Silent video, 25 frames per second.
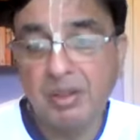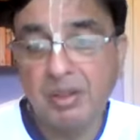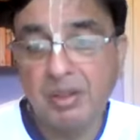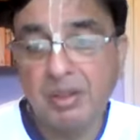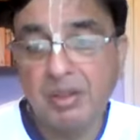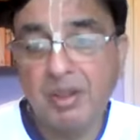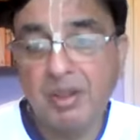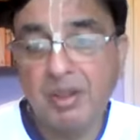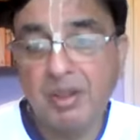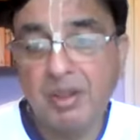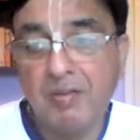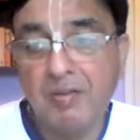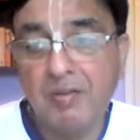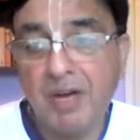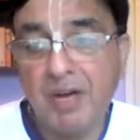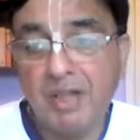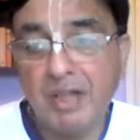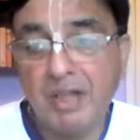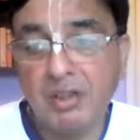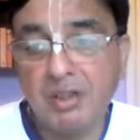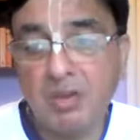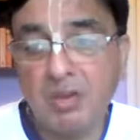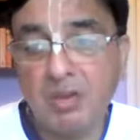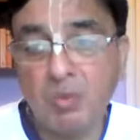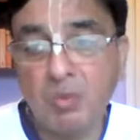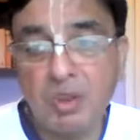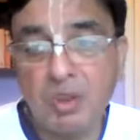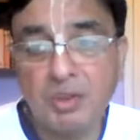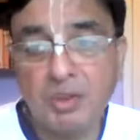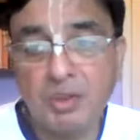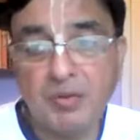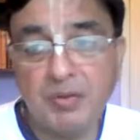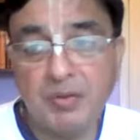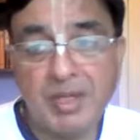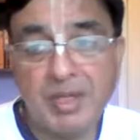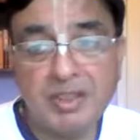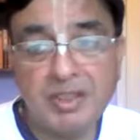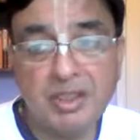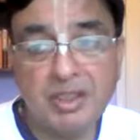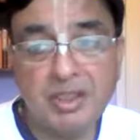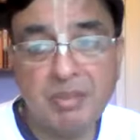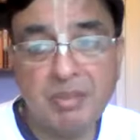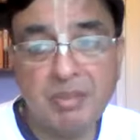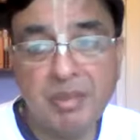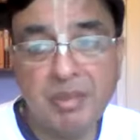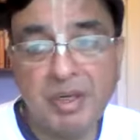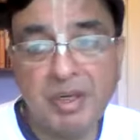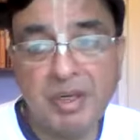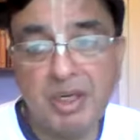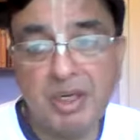the reflection of one's face in a
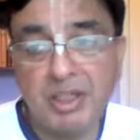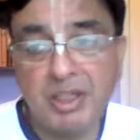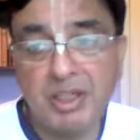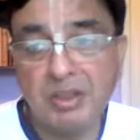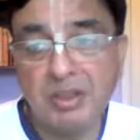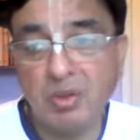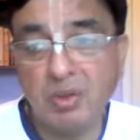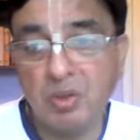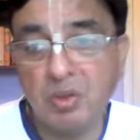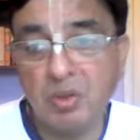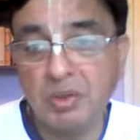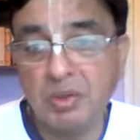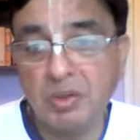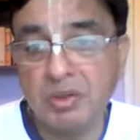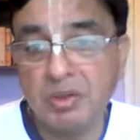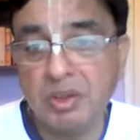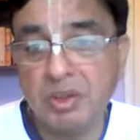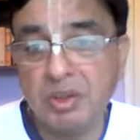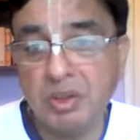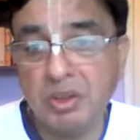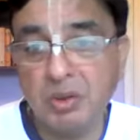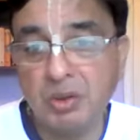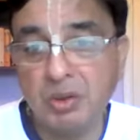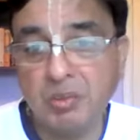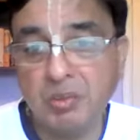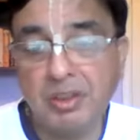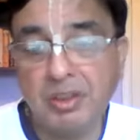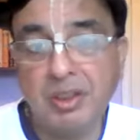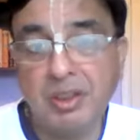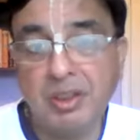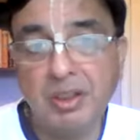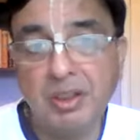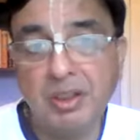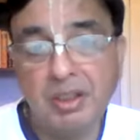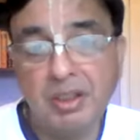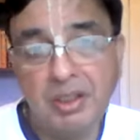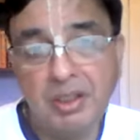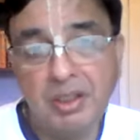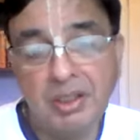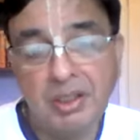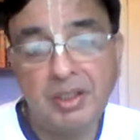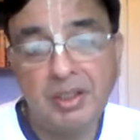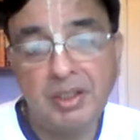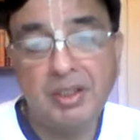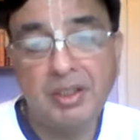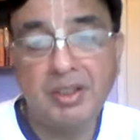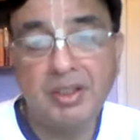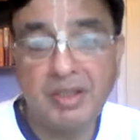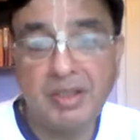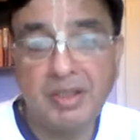mirror is also seen to be
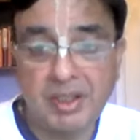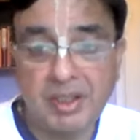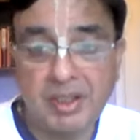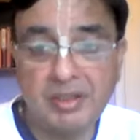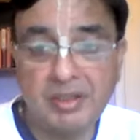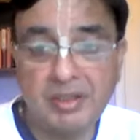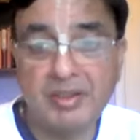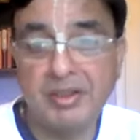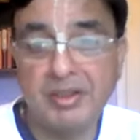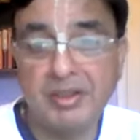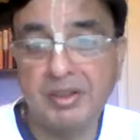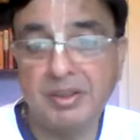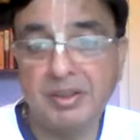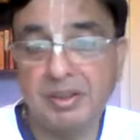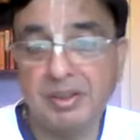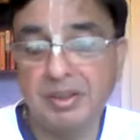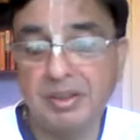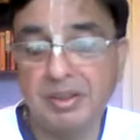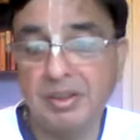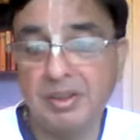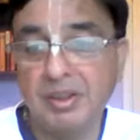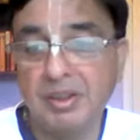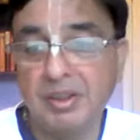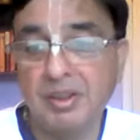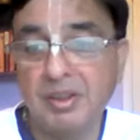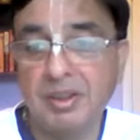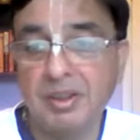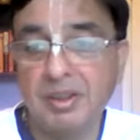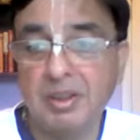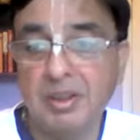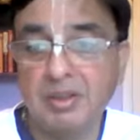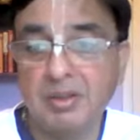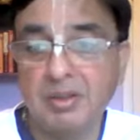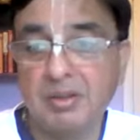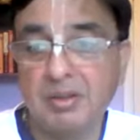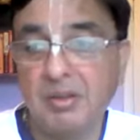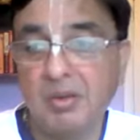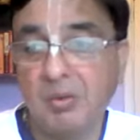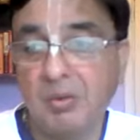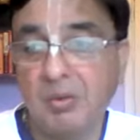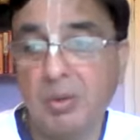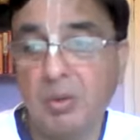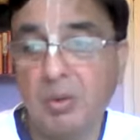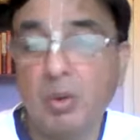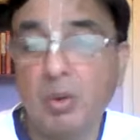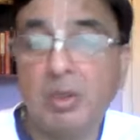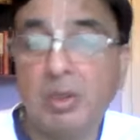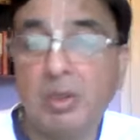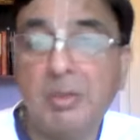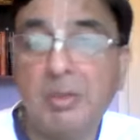decorated. So
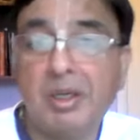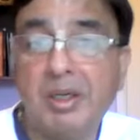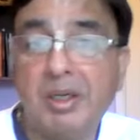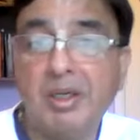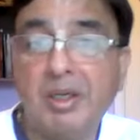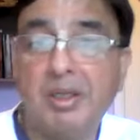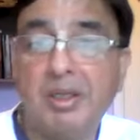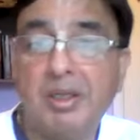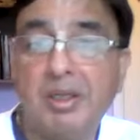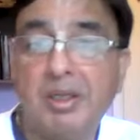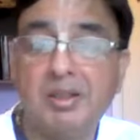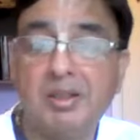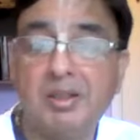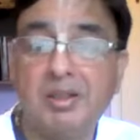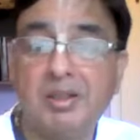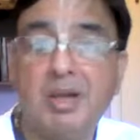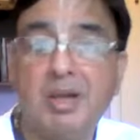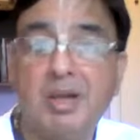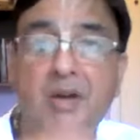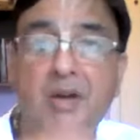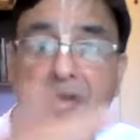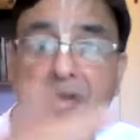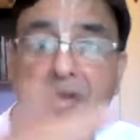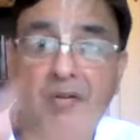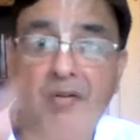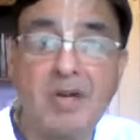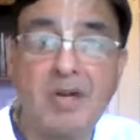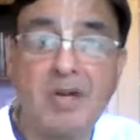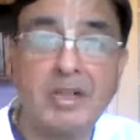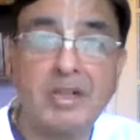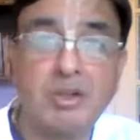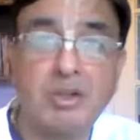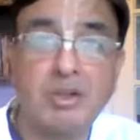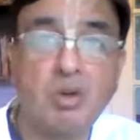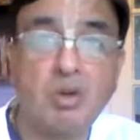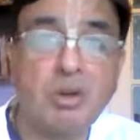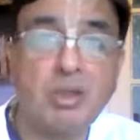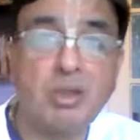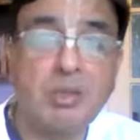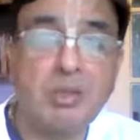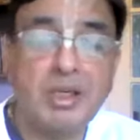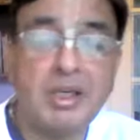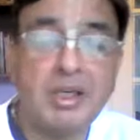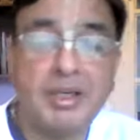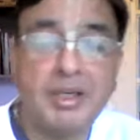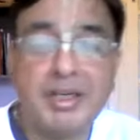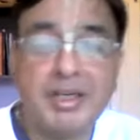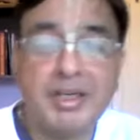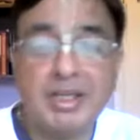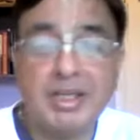our reflection
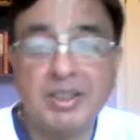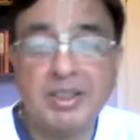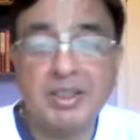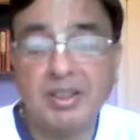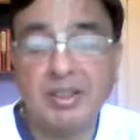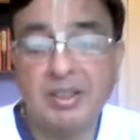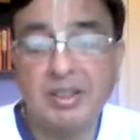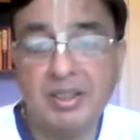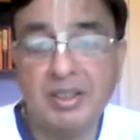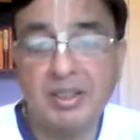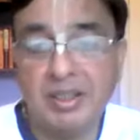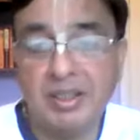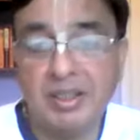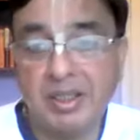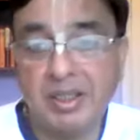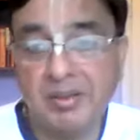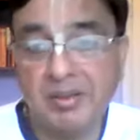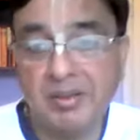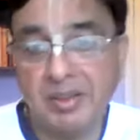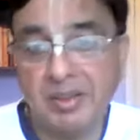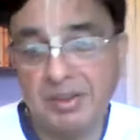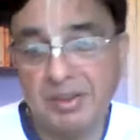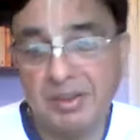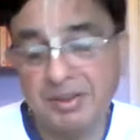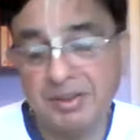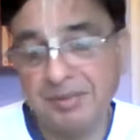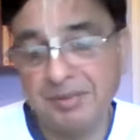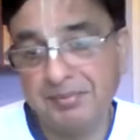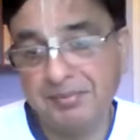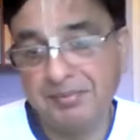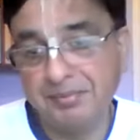automatically gets decorated.